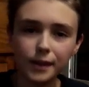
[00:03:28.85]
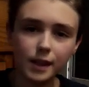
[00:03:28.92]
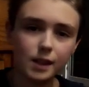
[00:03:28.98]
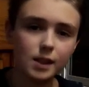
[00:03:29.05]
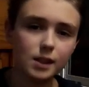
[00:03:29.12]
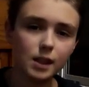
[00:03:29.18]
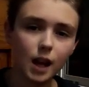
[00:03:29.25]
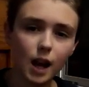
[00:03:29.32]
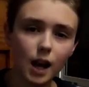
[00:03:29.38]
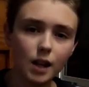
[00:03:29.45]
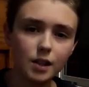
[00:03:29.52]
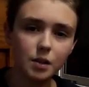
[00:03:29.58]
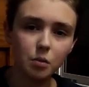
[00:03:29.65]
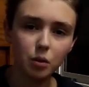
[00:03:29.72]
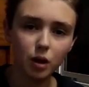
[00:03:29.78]
this
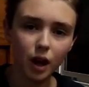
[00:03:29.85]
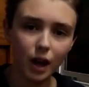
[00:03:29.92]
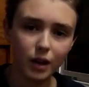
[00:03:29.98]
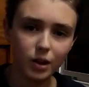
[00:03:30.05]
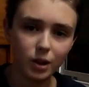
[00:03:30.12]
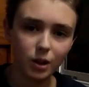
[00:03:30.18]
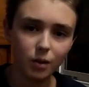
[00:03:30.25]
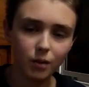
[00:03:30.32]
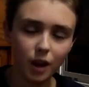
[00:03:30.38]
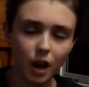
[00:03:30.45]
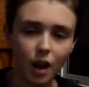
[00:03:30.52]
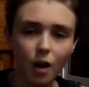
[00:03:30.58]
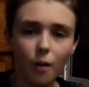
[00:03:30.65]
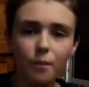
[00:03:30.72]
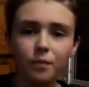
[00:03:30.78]
size that we're catching in the
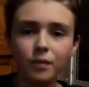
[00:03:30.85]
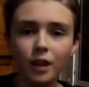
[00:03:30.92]
video,